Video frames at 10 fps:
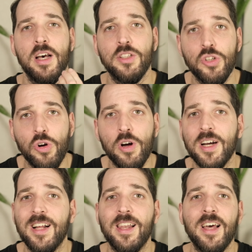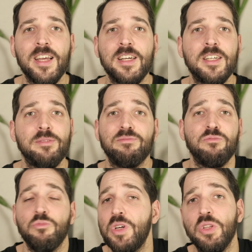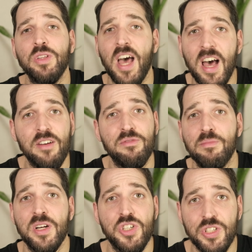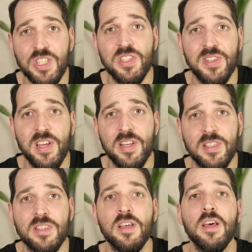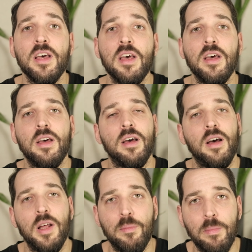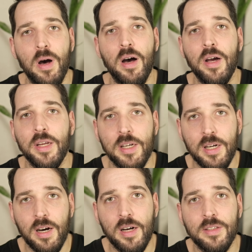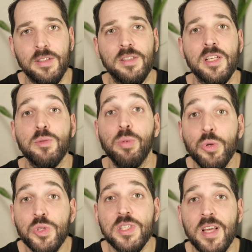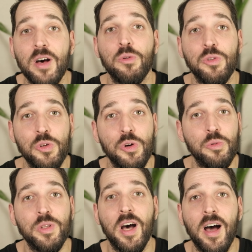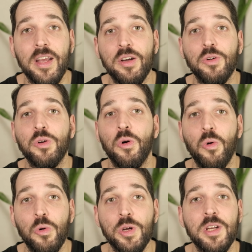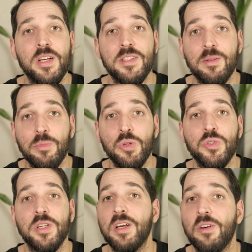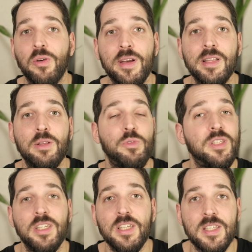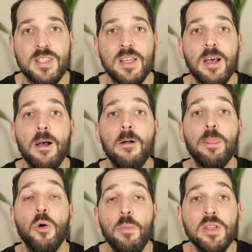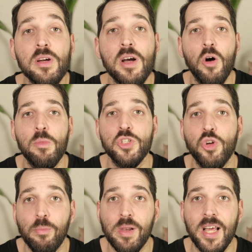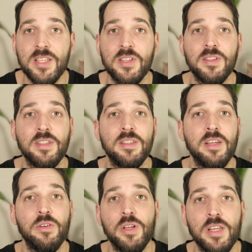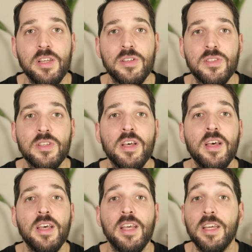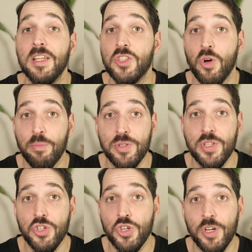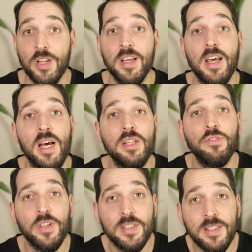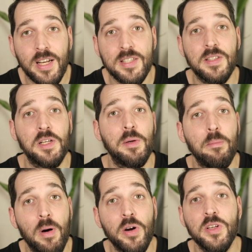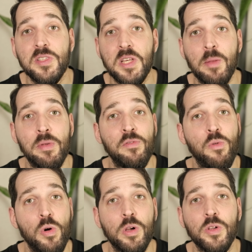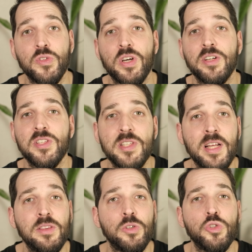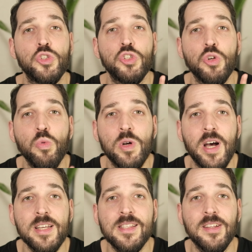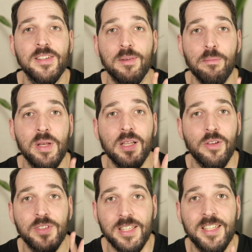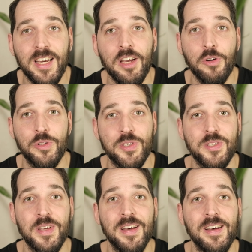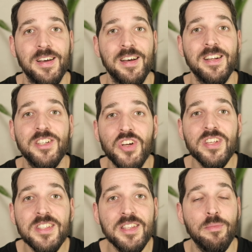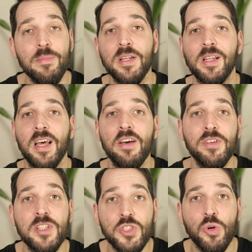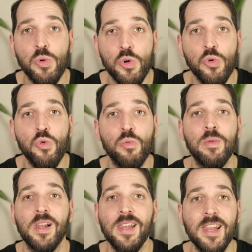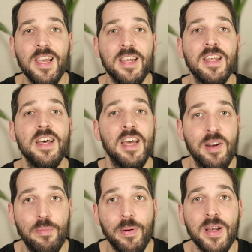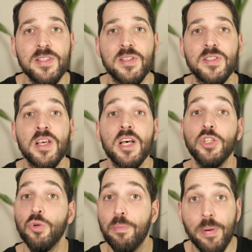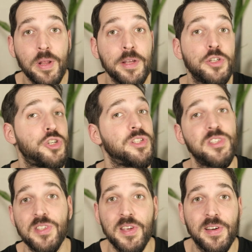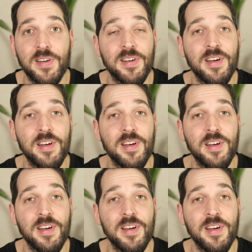and rock like we don't have much these days. And my god, does Bluesound Node icon organize the music great with ease. No matter much complexity there is, in its composition, and fantastic Mark Sandman vocals are centered so nicely in the middle of that chaos. Just in the middle, having its own room, lane, and presence to preach and sing.